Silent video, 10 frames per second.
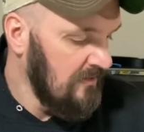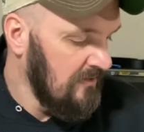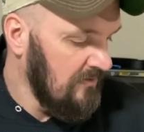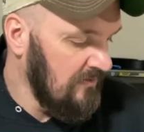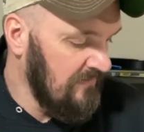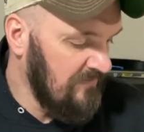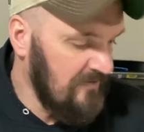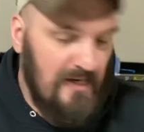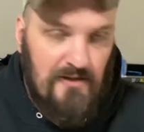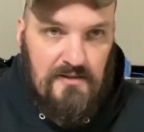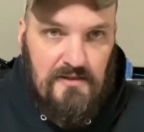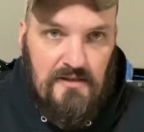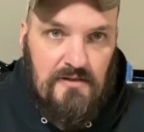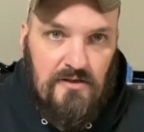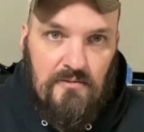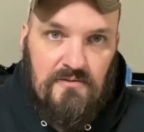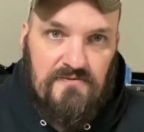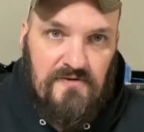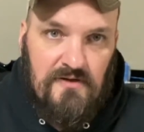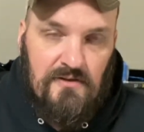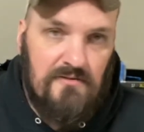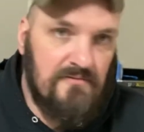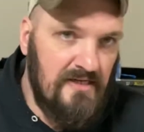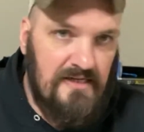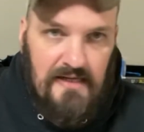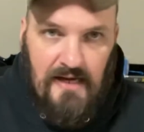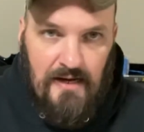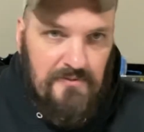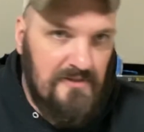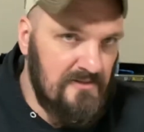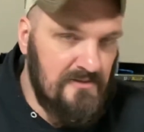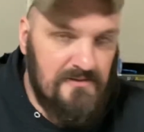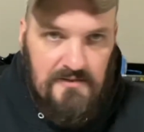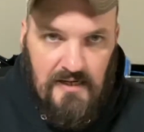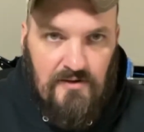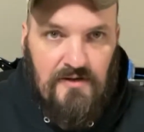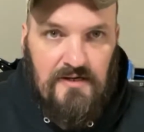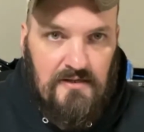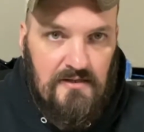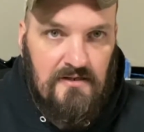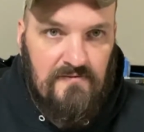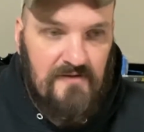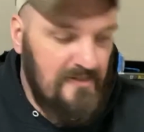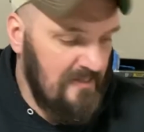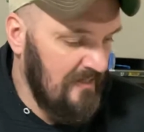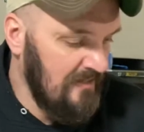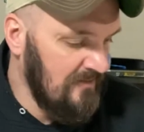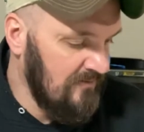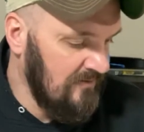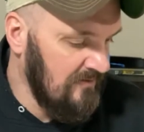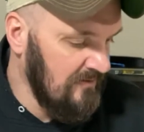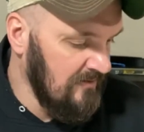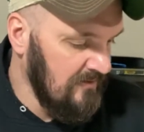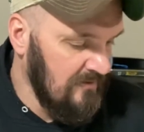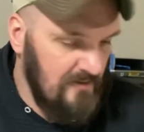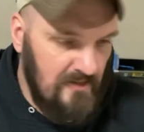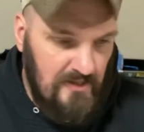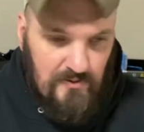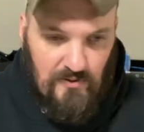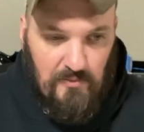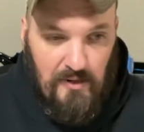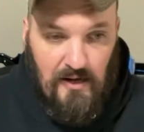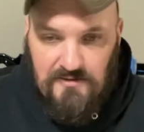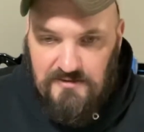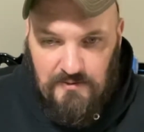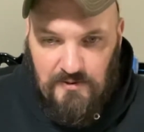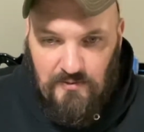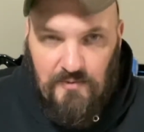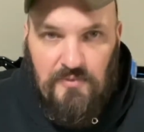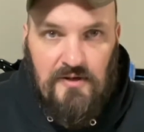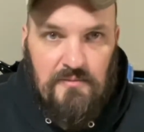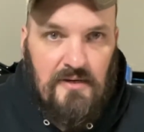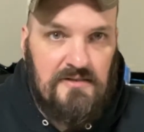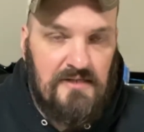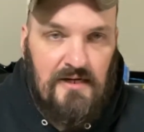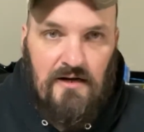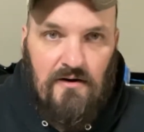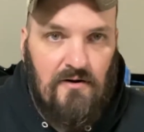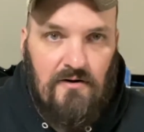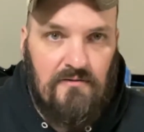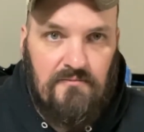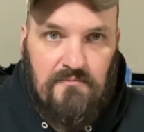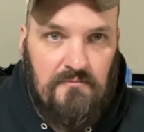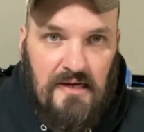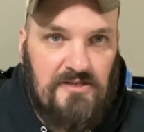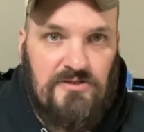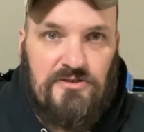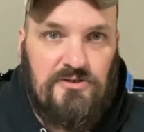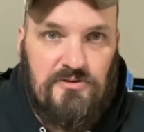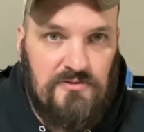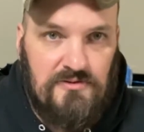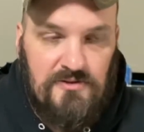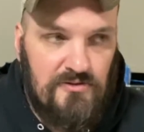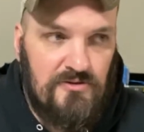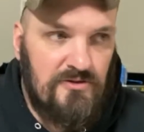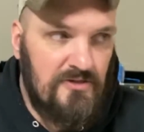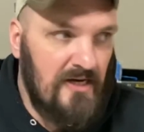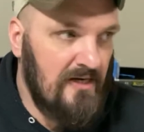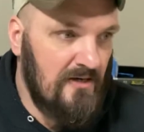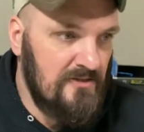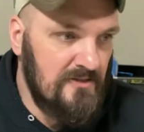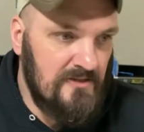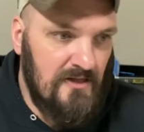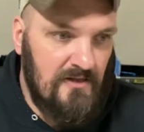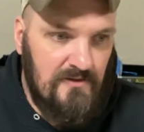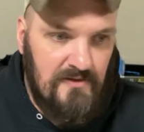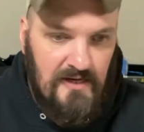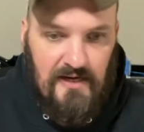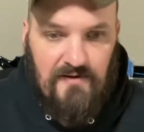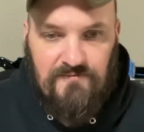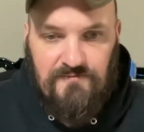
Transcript: If you're down in the Noblesville, Indianapolis area of Indiana or anywhere abouts, I mean, we're pretty much at all major shoots. The Hoosier Trad Archers are that have